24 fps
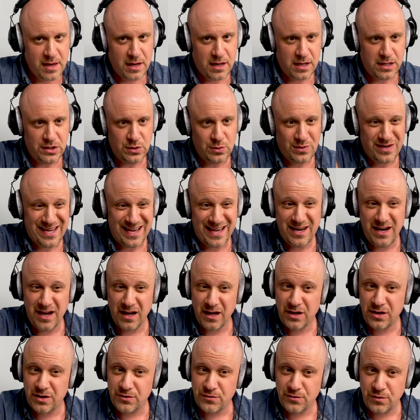and you
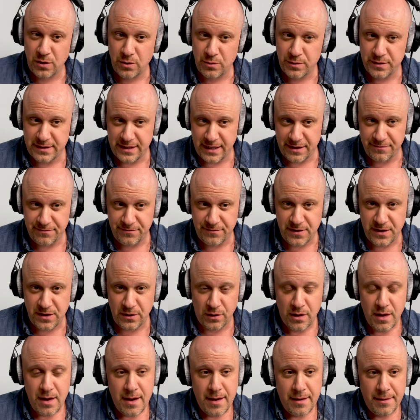cannot control what they feel.